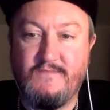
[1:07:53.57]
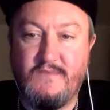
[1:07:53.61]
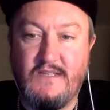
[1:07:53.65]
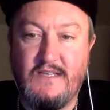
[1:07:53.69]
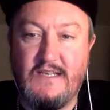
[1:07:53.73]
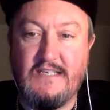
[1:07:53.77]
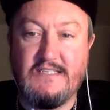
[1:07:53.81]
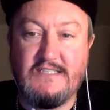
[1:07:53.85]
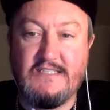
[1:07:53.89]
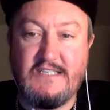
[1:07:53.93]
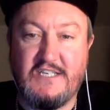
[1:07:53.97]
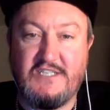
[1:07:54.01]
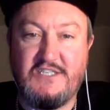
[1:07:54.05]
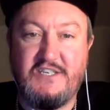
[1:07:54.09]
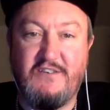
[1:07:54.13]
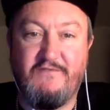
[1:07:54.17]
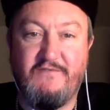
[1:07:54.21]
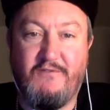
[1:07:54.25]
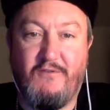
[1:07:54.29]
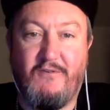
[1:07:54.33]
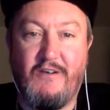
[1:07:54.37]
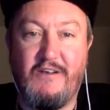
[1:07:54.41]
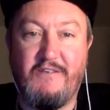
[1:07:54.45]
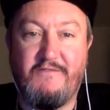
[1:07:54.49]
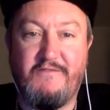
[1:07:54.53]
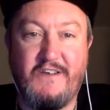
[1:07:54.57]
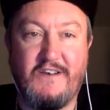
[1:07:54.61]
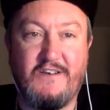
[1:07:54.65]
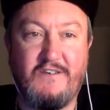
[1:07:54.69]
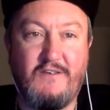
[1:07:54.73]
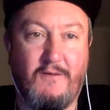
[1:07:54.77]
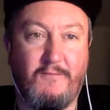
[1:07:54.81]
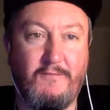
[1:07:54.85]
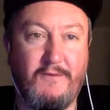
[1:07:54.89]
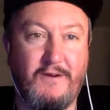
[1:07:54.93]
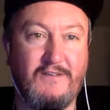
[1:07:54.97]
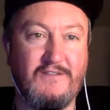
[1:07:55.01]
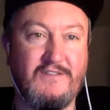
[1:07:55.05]
He's actually very fit
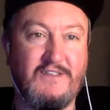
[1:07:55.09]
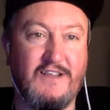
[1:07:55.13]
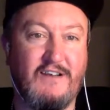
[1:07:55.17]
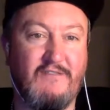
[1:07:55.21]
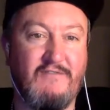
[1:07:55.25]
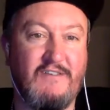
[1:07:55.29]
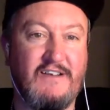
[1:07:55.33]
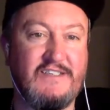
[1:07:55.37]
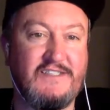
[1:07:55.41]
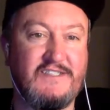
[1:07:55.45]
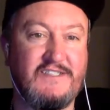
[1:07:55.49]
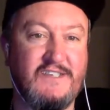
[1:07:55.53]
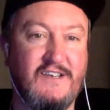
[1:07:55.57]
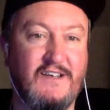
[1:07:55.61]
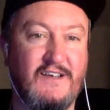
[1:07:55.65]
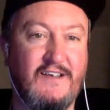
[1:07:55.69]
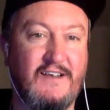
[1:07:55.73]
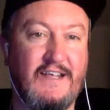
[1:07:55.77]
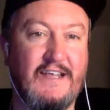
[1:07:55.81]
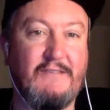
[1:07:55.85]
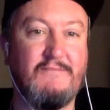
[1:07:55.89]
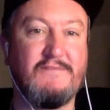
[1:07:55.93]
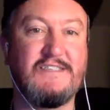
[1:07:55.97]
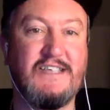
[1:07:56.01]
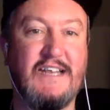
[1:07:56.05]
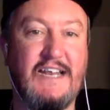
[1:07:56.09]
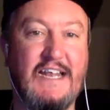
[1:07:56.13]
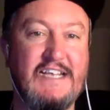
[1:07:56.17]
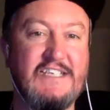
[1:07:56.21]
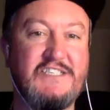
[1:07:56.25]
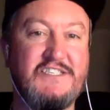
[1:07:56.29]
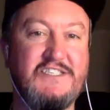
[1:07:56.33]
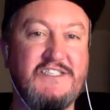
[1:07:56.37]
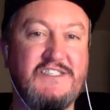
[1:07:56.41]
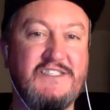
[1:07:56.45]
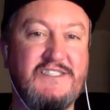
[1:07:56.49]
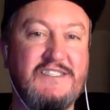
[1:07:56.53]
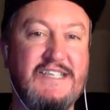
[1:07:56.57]
compared to the rest, yeah. Like, it was a
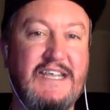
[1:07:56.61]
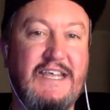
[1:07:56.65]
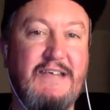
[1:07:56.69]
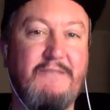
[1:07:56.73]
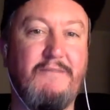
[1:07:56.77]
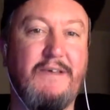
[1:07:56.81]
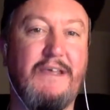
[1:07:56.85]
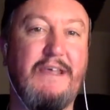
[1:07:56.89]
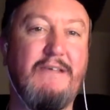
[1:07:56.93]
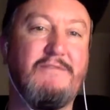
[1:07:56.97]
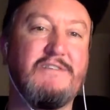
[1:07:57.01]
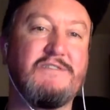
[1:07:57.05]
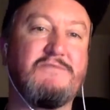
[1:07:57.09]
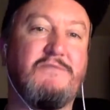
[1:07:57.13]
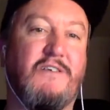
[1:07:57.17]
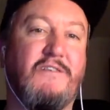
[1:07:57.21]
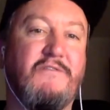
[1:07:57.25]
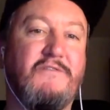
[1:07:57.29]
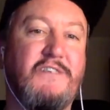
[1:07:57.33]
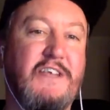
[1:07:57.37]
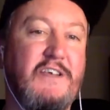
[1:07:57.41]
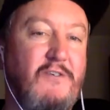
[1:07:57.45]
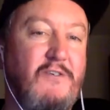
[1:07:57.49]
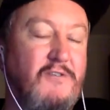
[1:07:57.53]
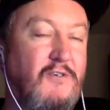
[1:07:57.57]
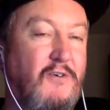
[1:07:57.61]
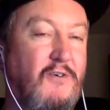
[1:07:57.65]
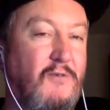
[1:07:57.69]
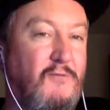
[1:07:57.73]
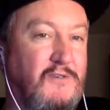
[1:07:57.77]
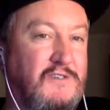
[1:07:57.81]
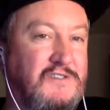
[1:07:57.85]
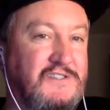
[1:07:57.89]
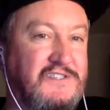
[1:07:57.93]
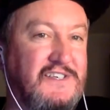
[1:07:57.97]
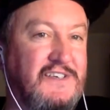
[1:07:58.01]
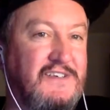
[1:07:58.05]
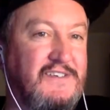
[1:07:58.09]
Legends team, but he was one of the younger
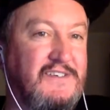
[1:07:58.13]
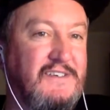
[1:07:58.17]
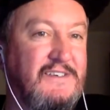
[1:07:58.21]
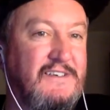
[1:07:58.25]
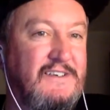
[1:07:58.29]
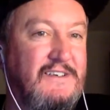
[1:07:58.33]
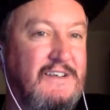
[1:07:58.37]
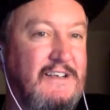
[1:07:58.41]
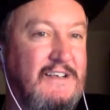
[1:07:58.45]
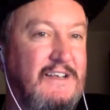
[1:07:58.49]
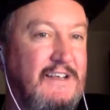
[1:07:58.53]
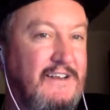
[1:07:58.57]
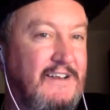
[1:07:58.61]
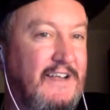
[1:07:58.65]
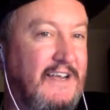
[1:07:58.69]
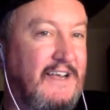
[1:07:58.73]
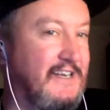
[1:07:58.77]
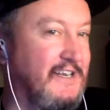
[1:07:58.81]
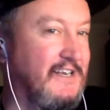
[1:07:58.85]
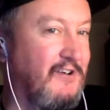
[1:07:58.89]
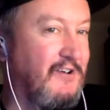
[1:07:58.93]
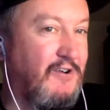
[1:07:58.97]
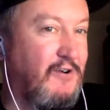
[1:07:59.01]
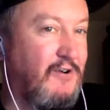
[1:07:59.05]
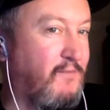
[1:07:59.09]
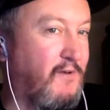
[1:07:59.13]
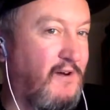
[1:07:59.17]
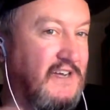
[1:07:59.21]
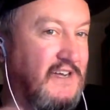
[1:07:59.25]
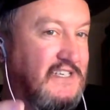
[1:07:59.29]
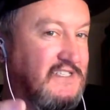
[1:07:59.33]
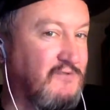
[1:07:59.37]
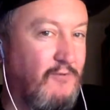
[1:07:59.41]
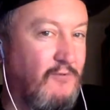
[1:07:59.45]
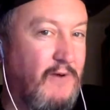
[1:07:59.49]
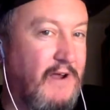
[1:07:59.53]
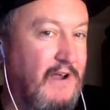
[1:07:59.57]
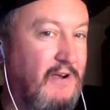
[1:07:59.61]
ones, yeah. Like, the other
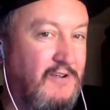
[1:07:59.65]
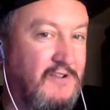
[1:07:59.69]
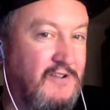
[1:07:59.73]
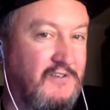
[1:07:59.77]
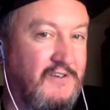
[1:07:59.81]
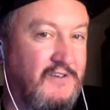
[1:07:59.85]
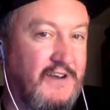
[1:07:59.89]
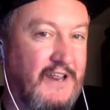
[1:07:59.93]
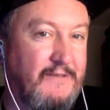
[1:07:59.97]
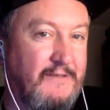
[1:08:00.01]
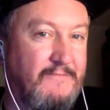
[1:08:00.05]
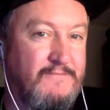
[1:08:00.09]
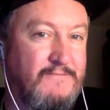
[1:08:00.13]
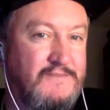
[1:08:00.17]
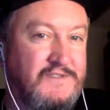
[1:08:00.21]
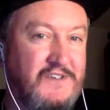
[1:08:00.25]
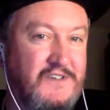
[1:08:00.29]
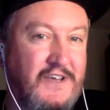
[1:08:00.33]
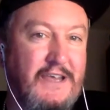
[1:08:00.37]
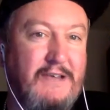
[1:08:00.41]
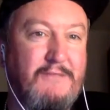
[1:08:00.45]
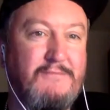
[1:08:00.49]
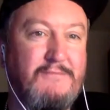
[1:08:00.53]
boys were way older than him, so he